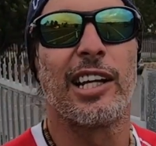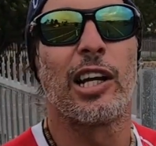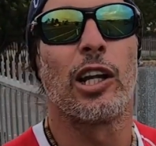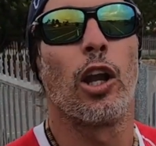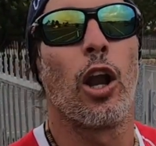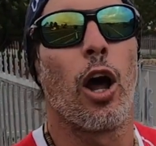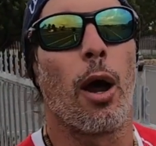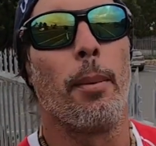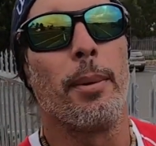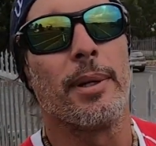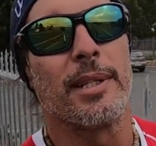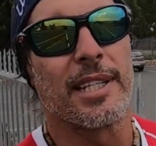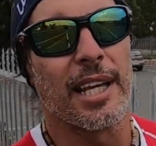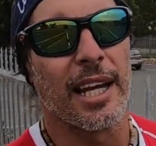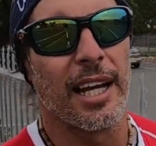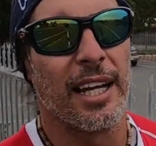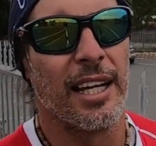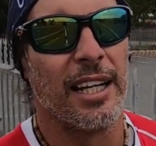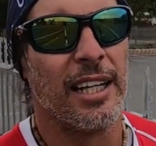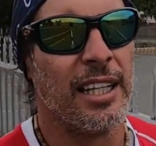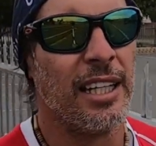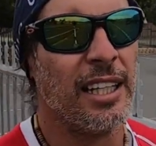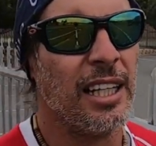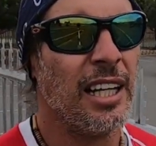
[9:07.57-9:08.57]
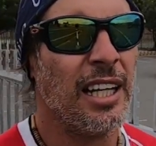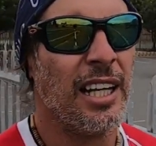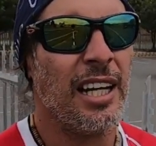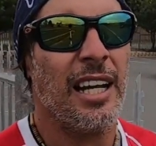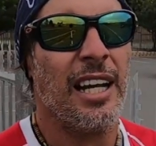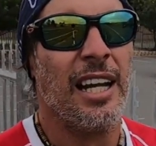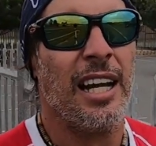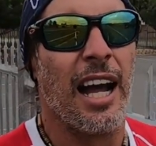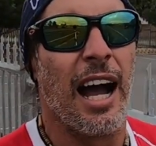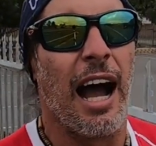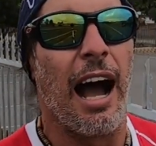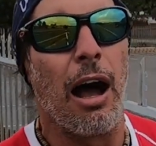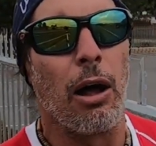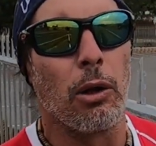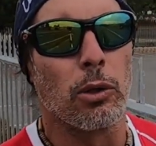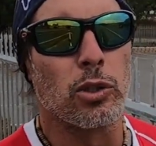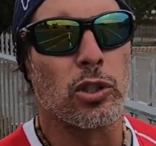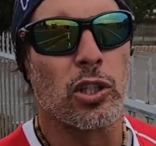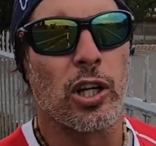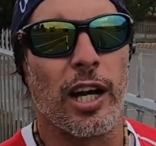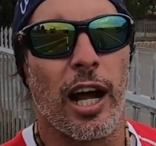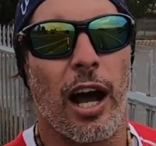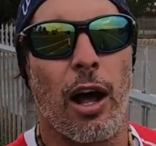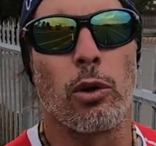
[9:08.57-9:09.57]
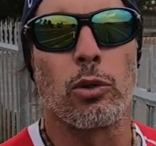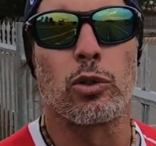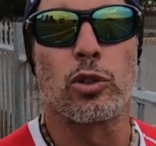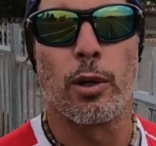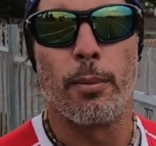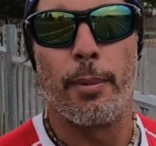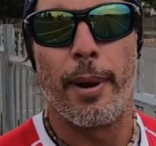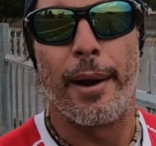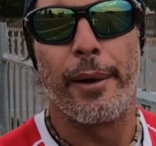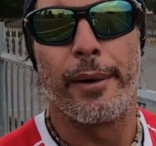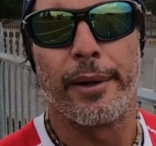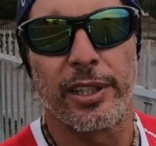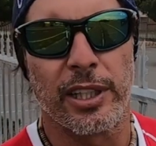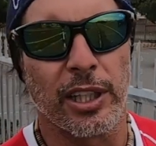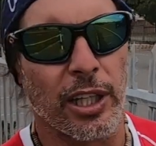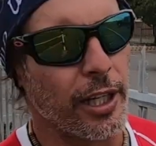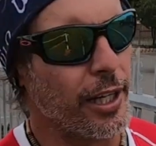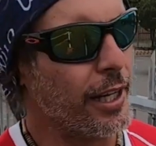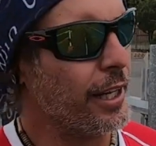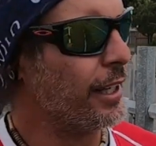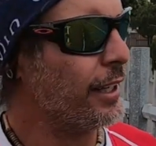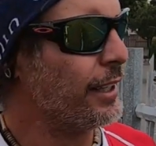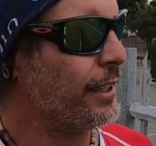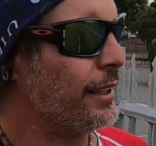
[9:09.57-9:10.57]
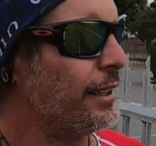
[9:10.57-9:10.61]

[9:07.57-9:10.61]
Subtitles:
kilometer ultra marathon.